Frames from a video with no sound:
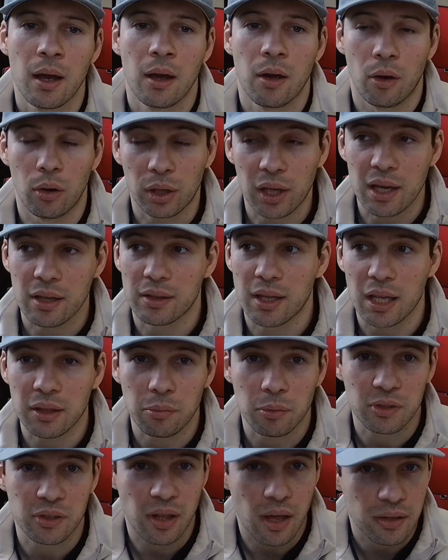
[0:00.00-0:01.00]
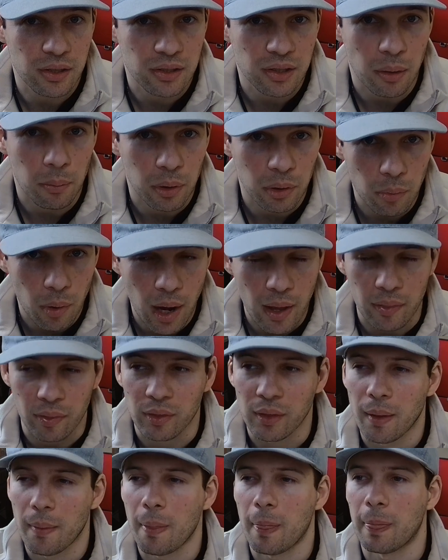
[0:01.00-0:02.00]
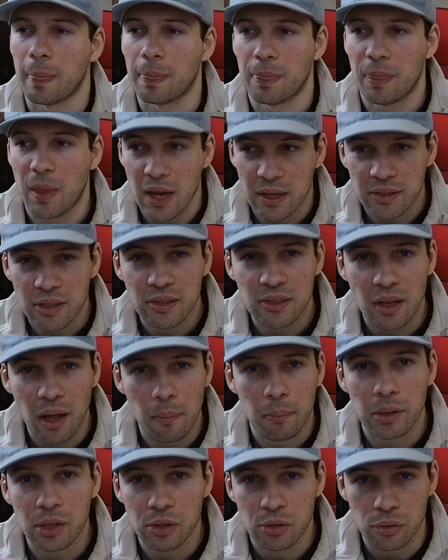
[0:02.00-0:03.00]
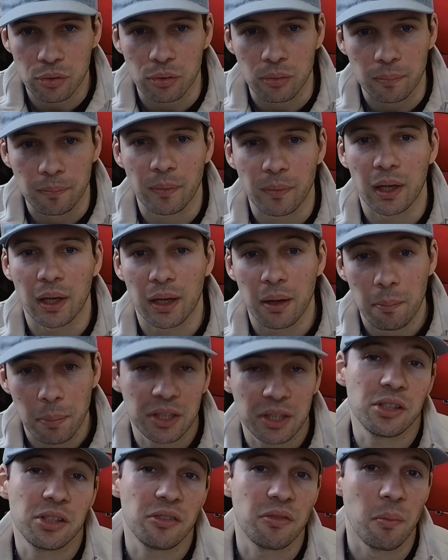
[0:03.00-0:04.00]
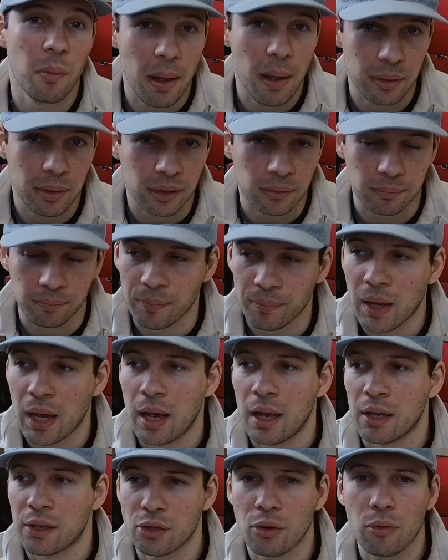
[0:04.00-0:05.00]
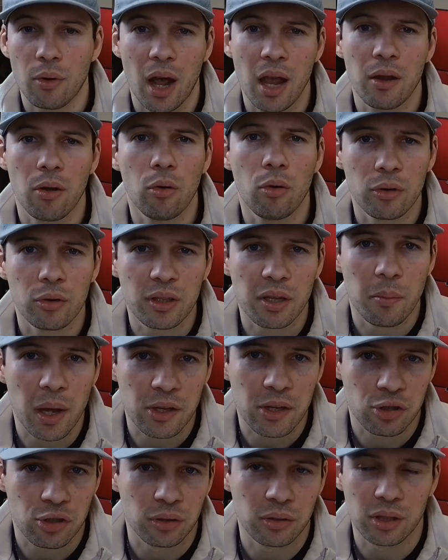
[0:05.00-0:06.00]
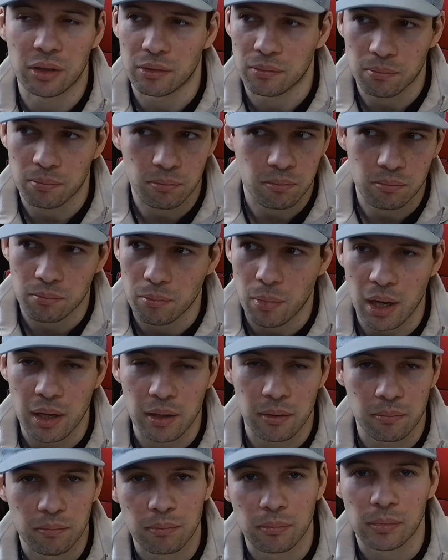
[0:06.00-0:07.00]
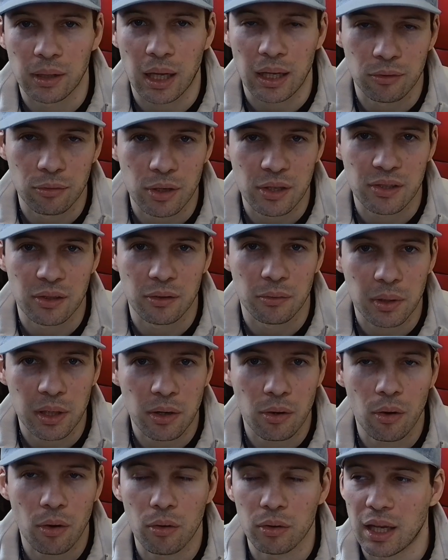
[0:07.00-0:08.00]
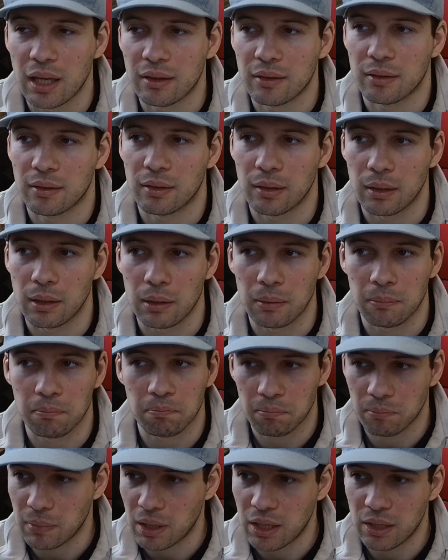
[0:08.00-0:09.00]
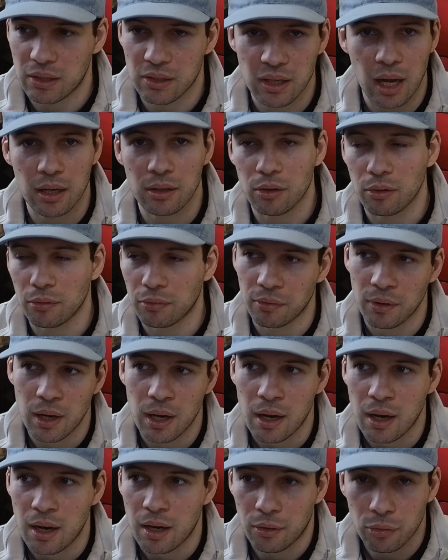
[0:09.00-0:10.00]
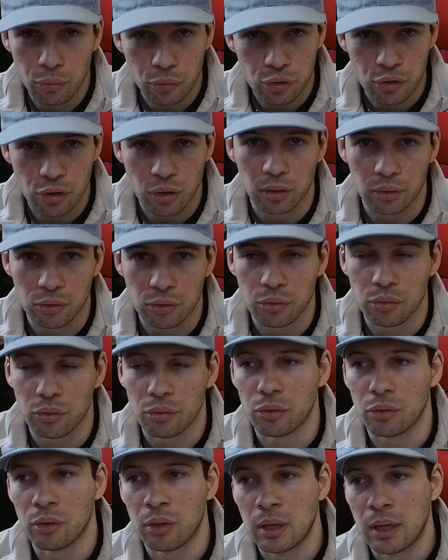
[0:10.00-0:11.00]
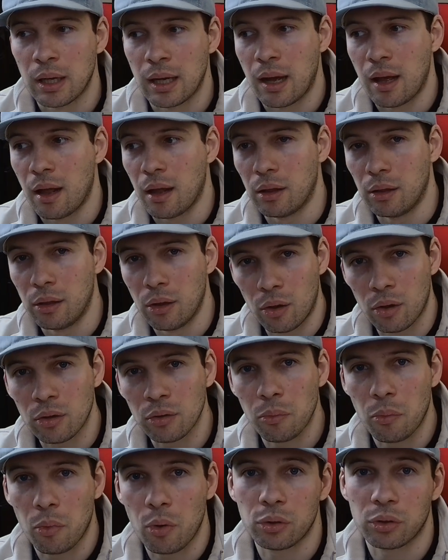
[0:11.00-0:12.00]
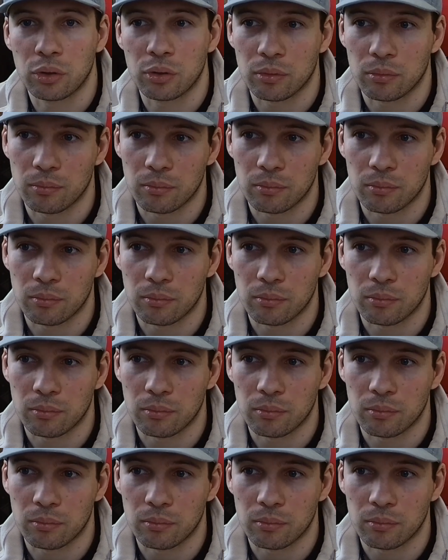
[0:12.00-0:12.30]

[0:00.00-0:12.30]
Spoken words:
Okay, that was thesis number 1. Thesis number 2, competitive mapping. So I already mentioned in my recent video that it's kind of crucial to learn what